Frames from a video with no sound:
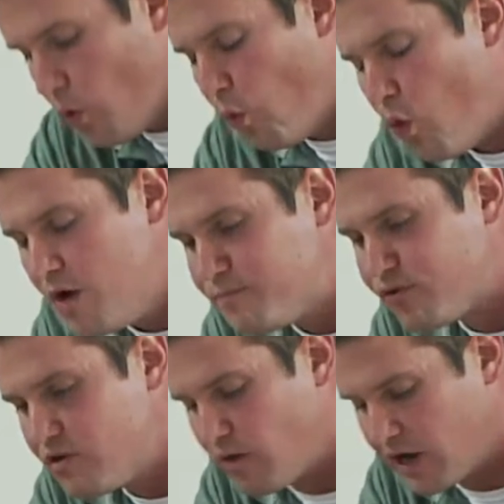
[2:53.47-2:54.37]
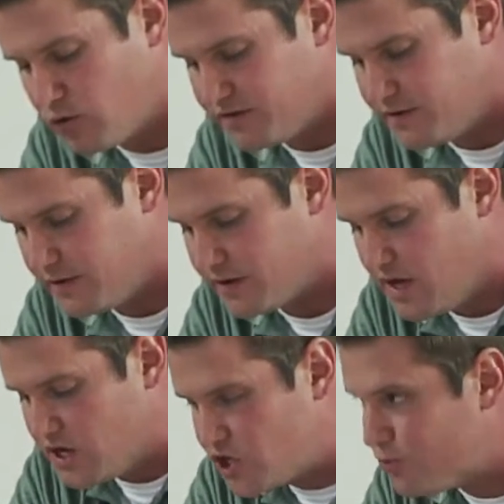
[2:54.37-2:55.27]
one prerequisite
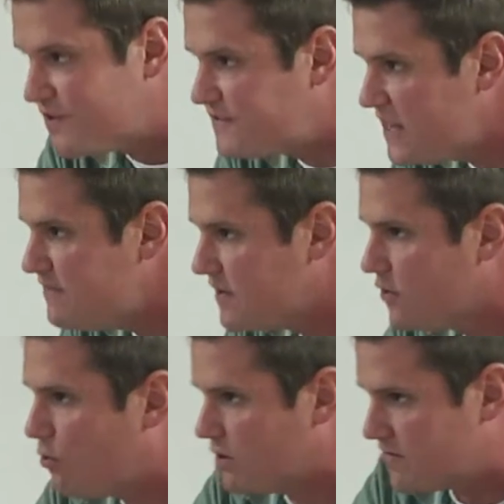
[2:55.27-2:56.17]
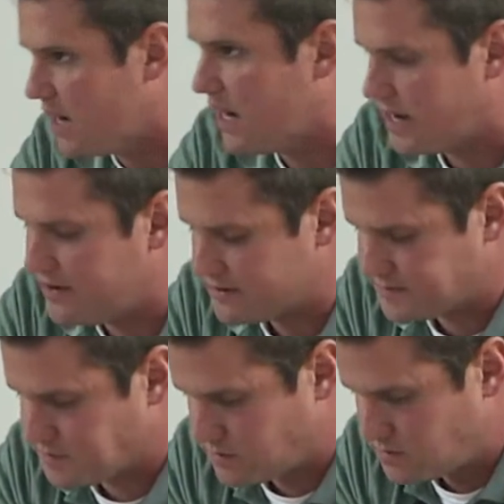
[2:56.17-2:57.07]
to receiving the Word of God,
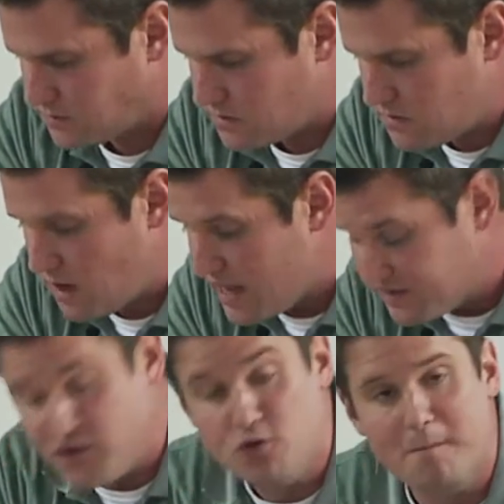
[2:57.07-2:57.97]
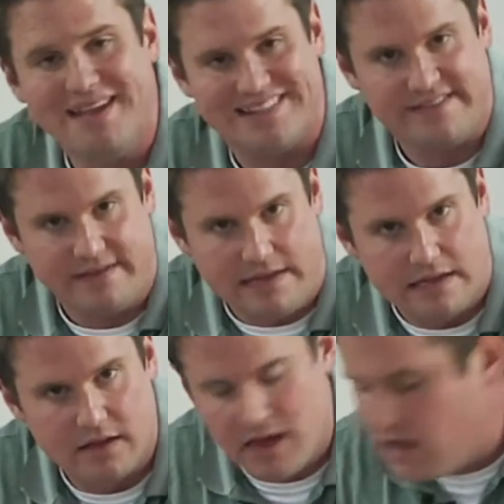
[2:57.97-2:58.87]
and it's humility.
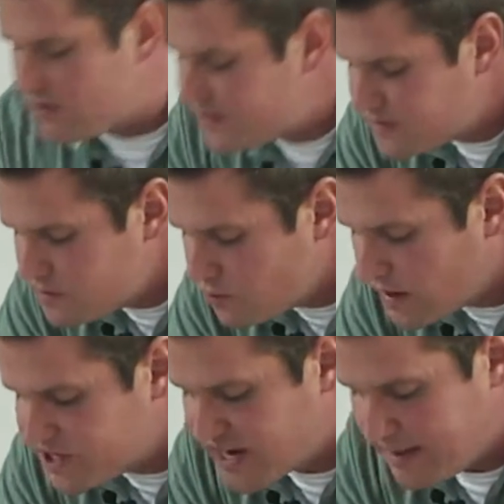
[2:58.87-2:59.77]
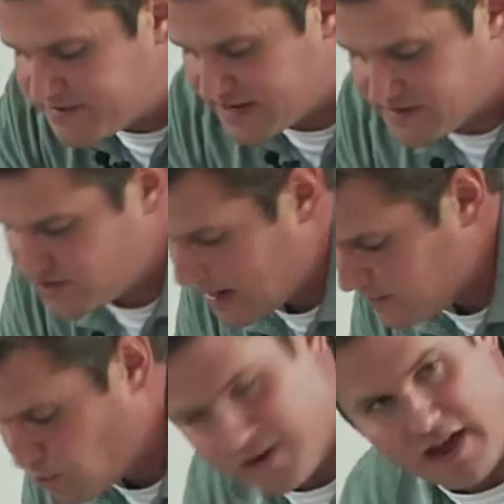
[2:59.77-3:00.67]
Listen to what James says in
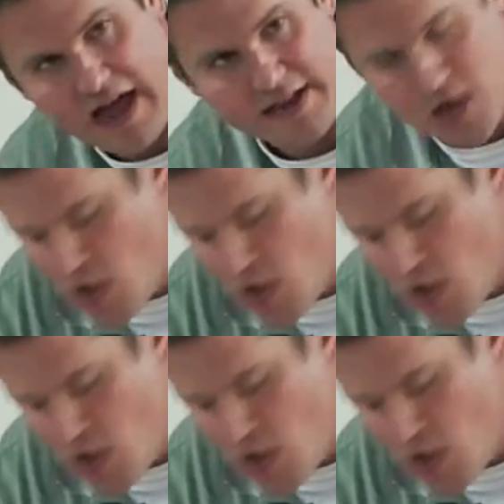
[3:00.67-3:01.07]
James 1 9.